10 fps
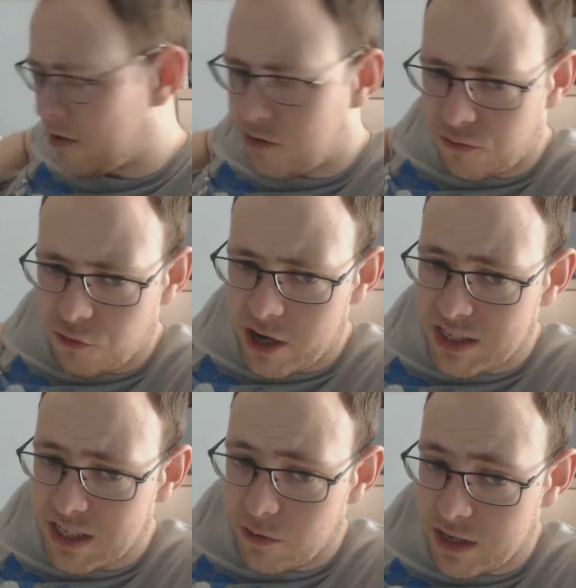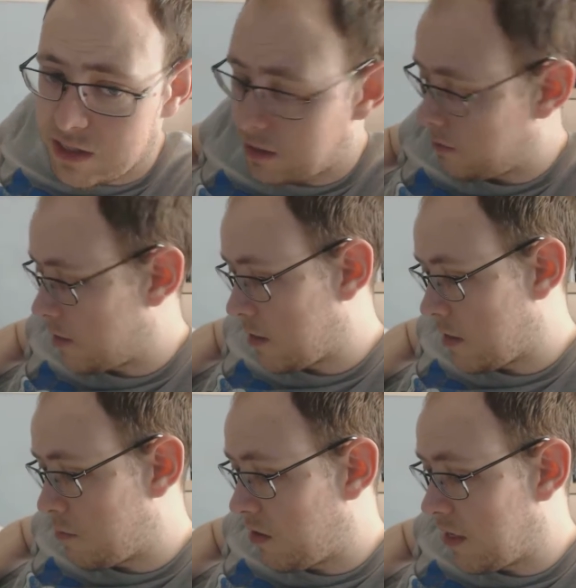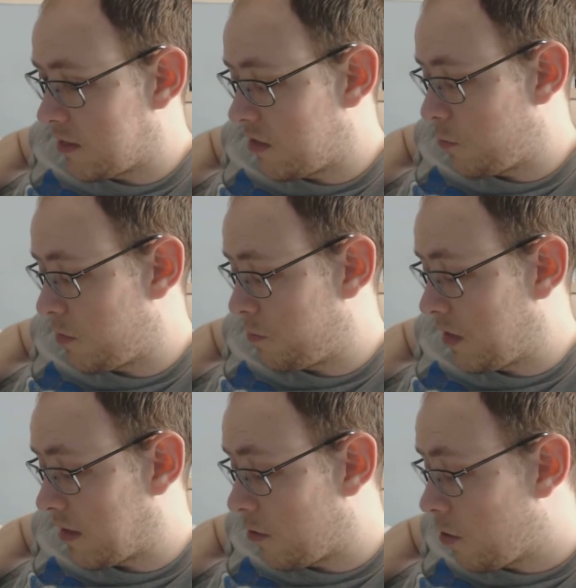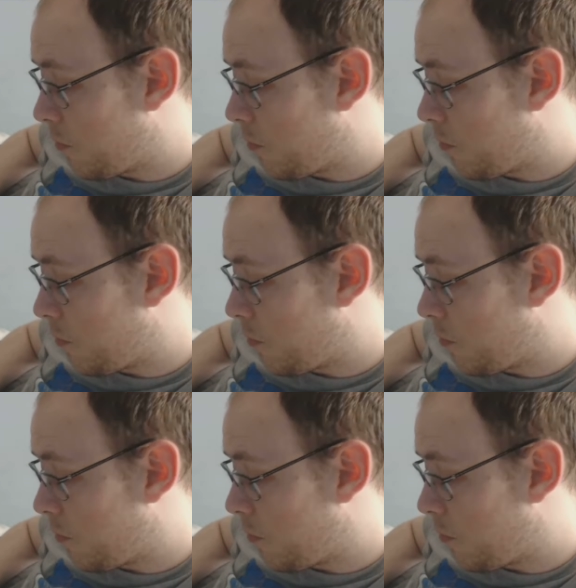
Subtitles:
yeah, great series, and I'm delighted to pick that